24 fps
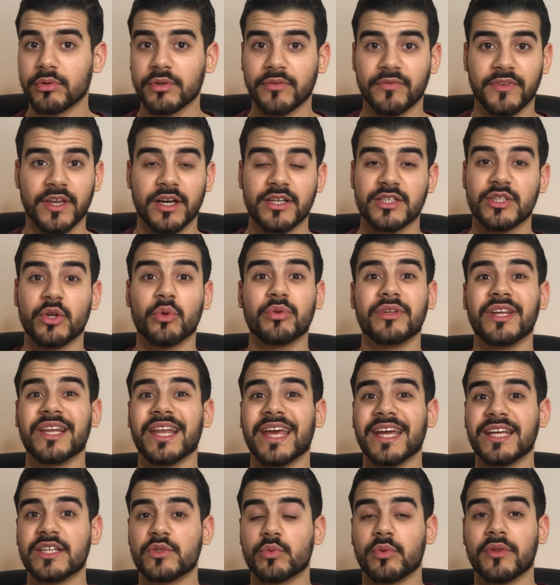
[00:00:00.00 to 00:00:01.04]
if there's no
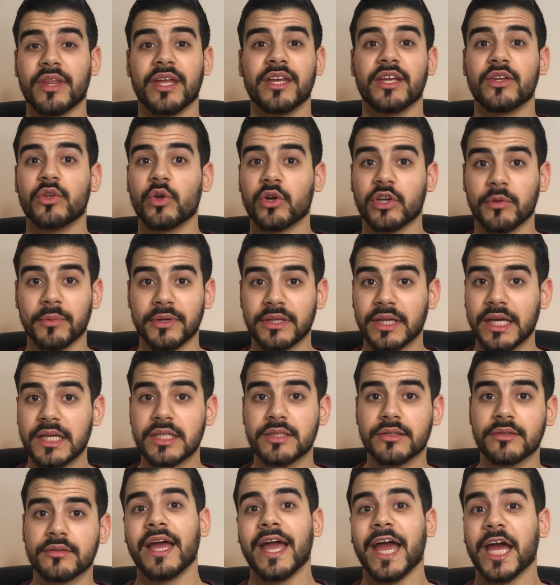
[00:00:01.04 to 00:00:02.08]
delays with any documentation.